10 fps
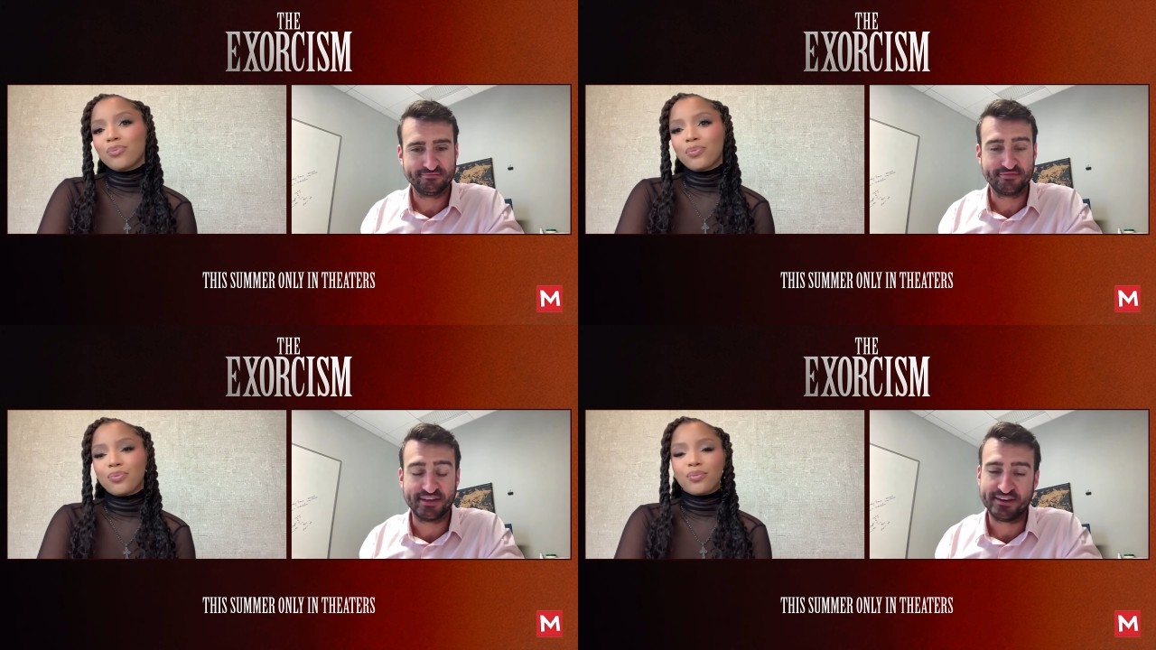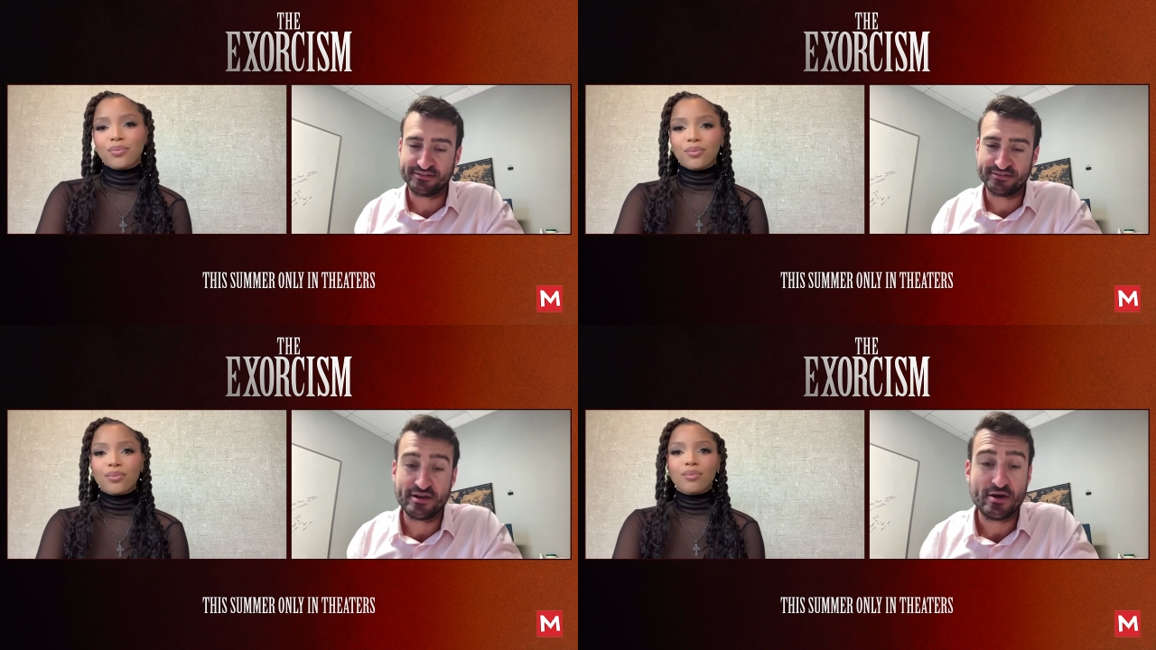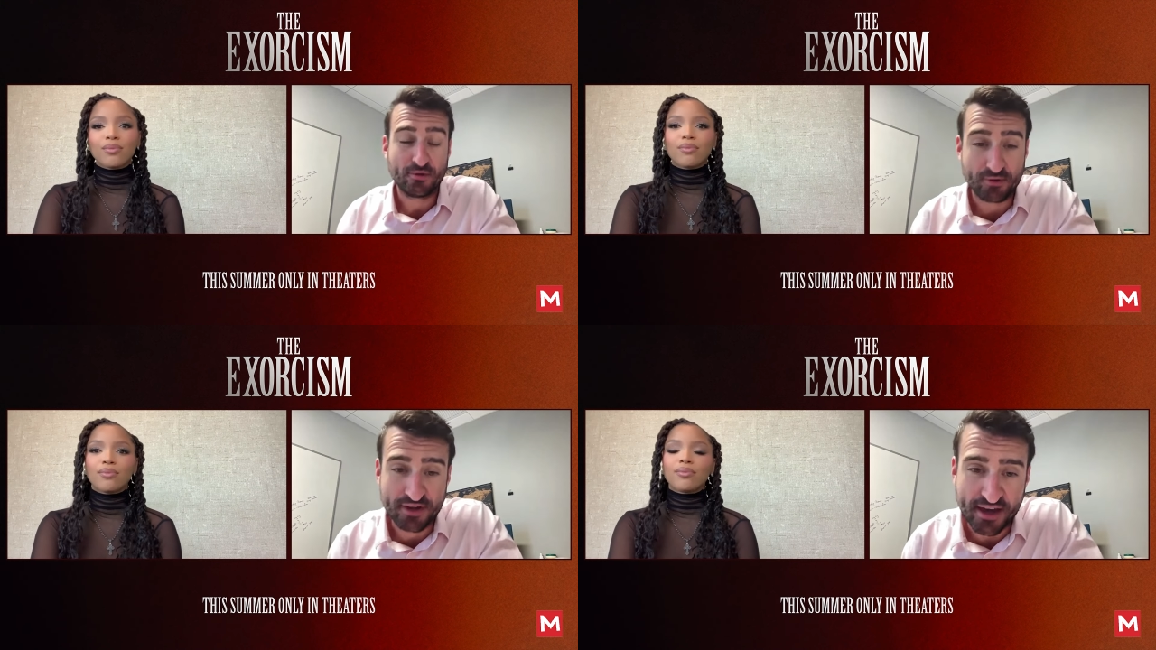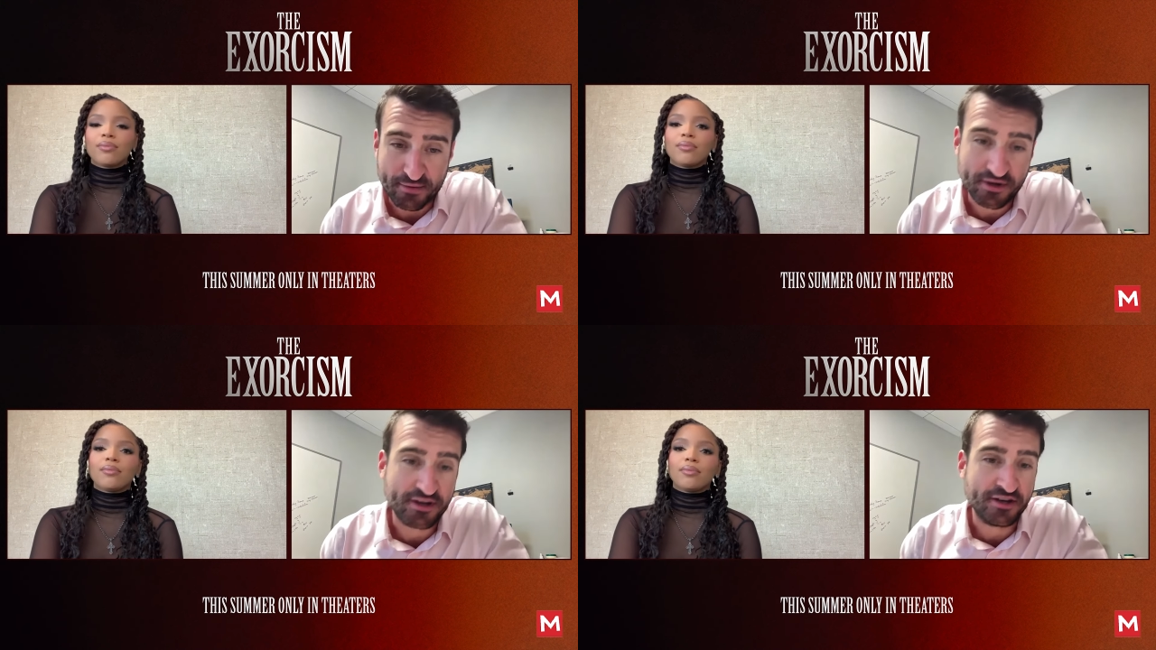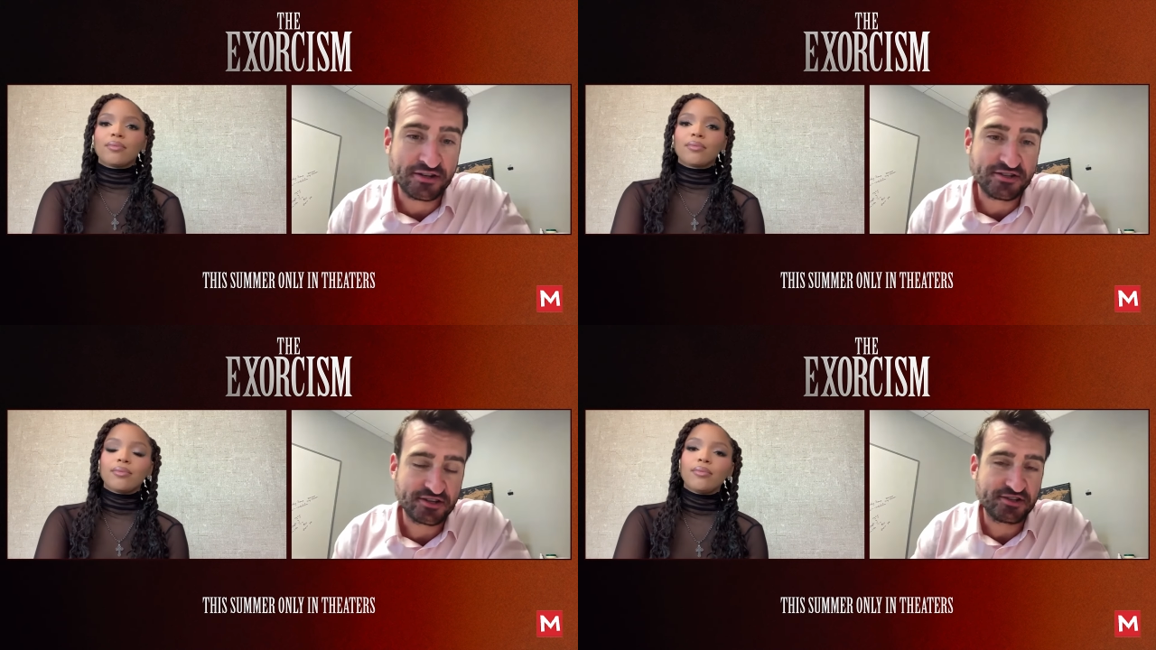Speaker 1: Yeah. Well, yeah. I mean, in
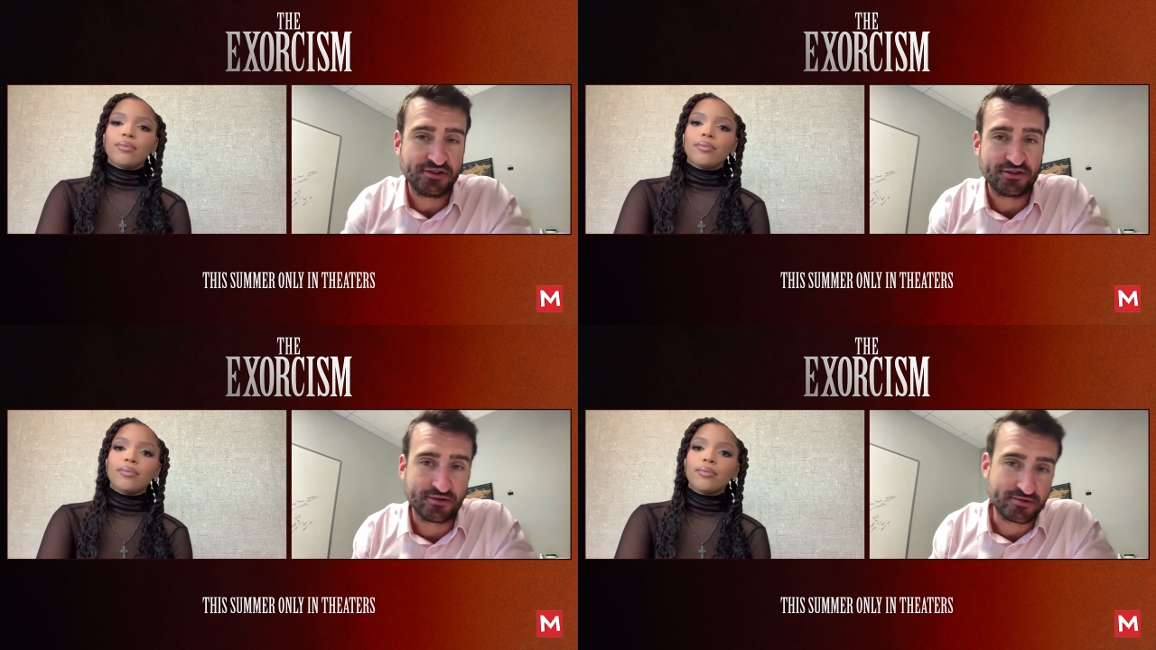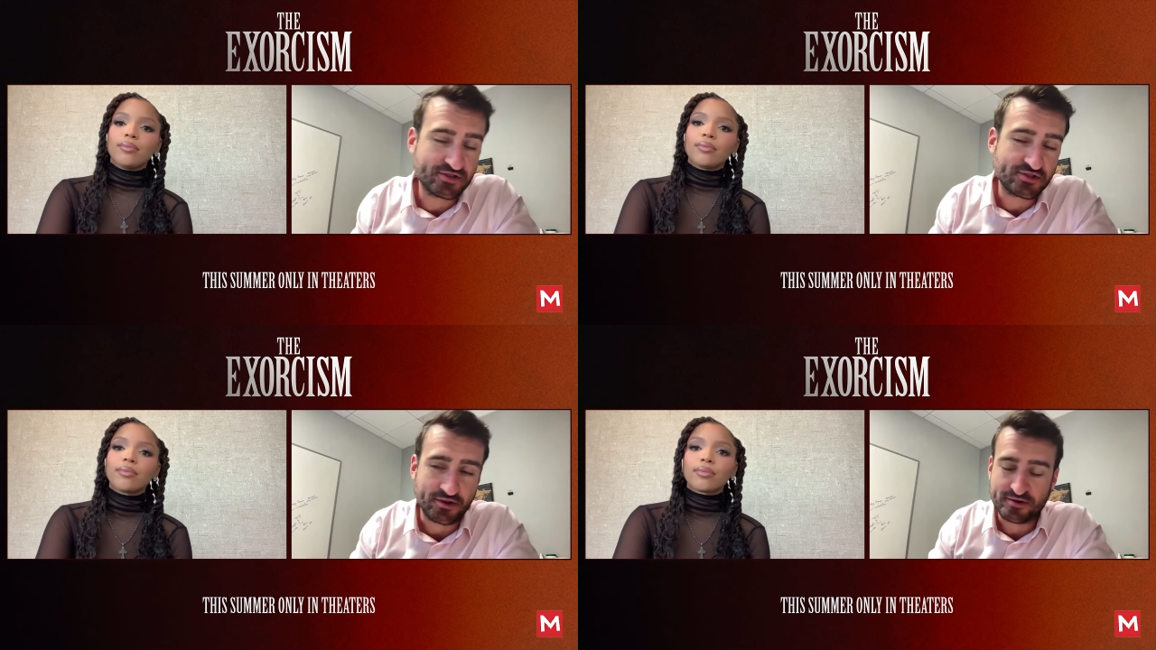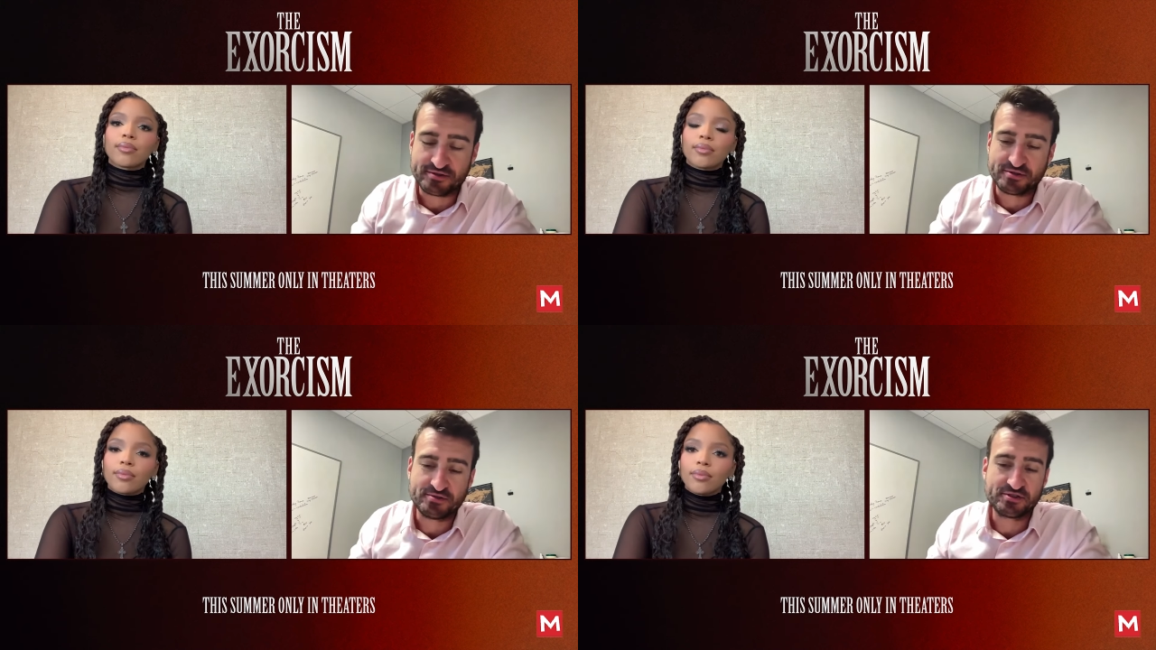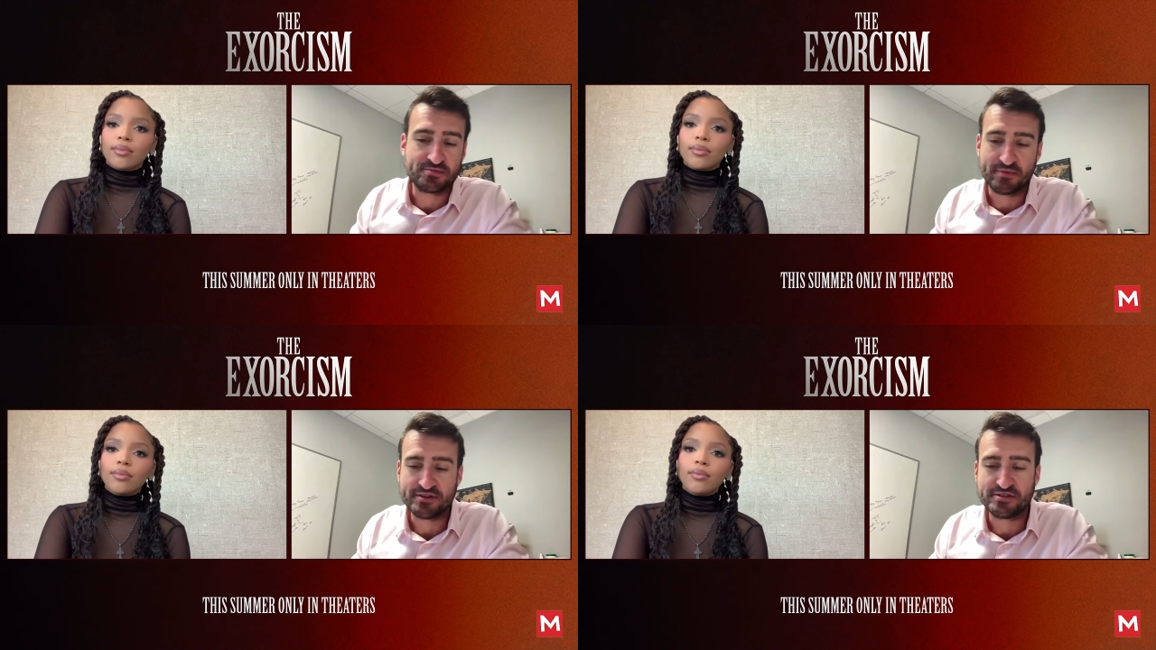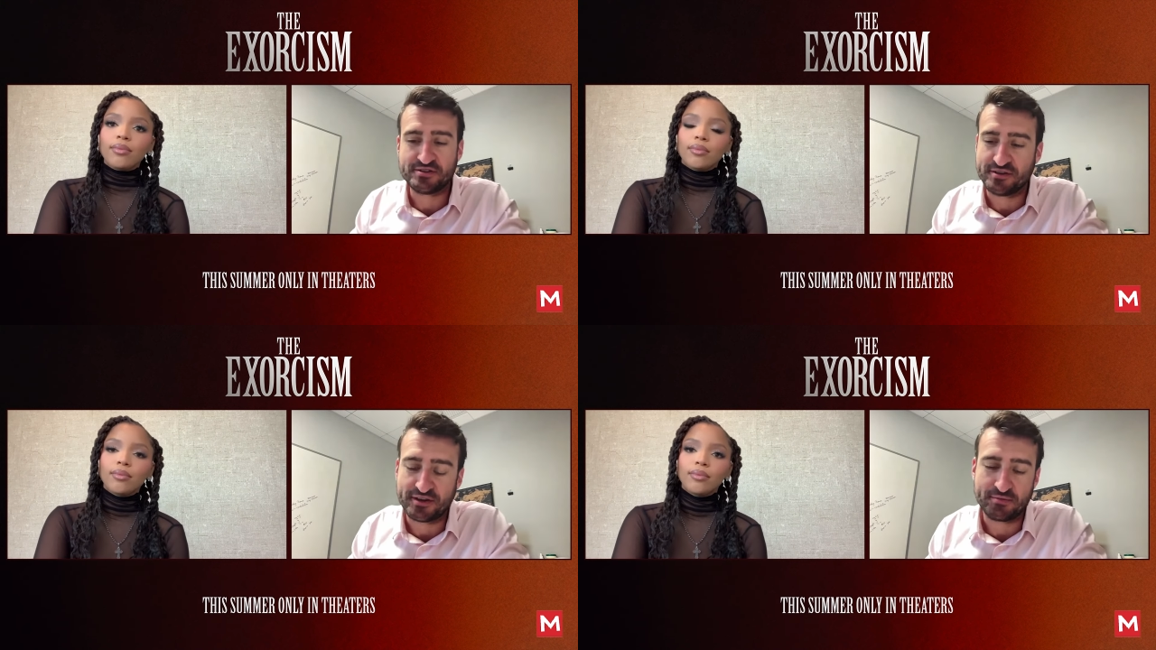addition to those stars you just
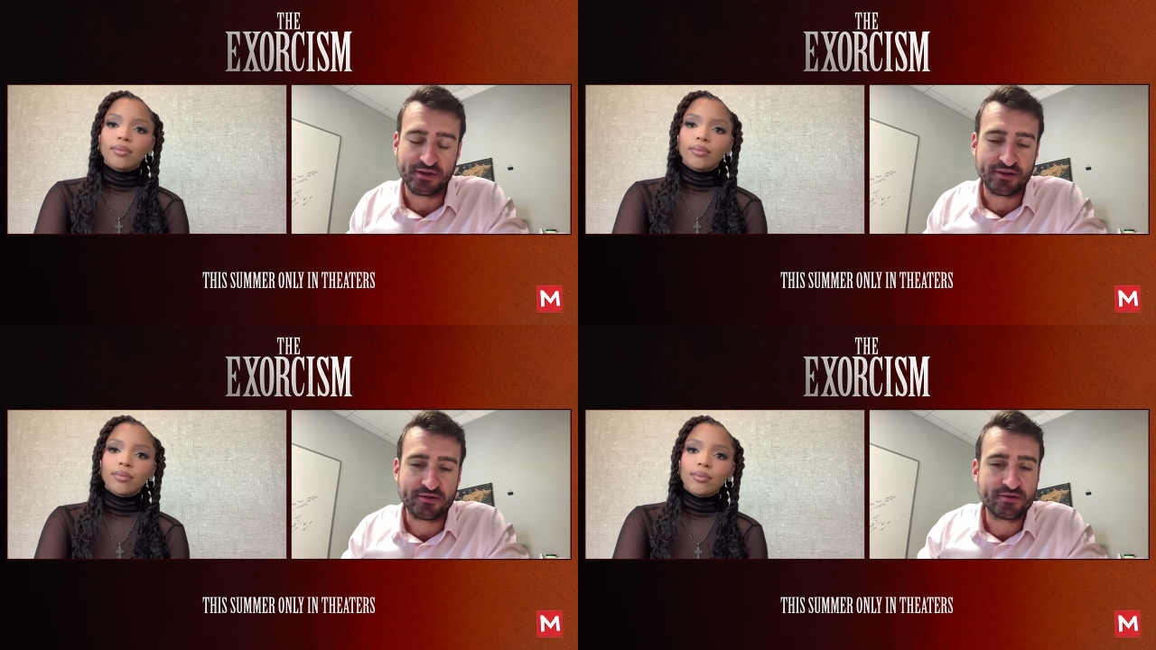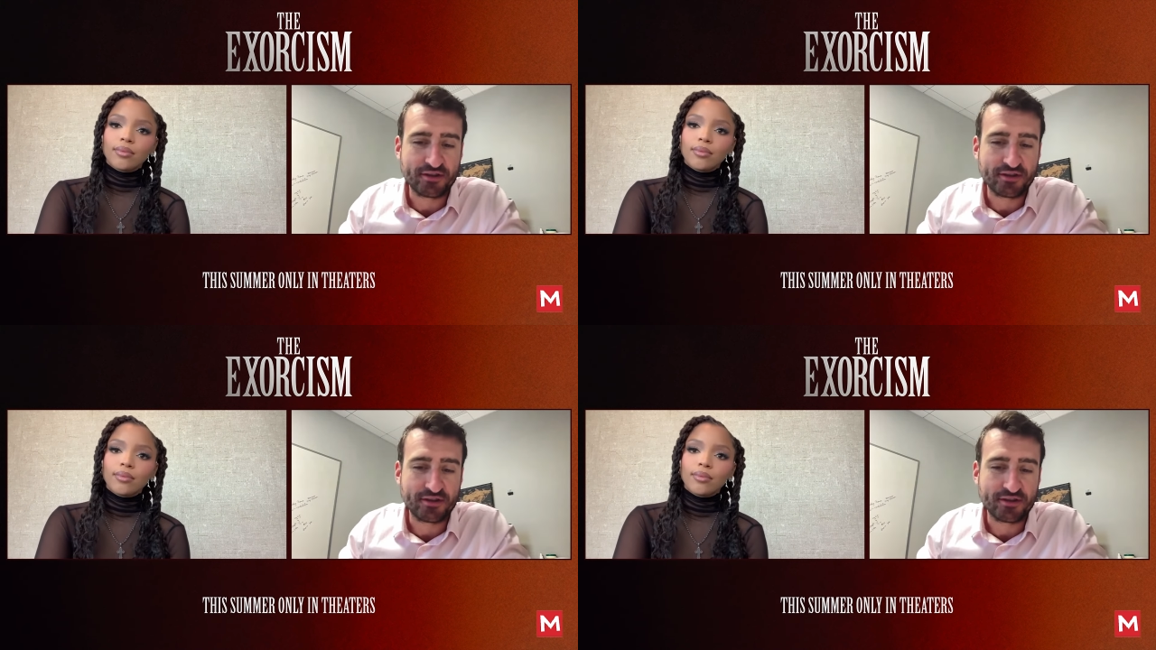mentioned, I mean,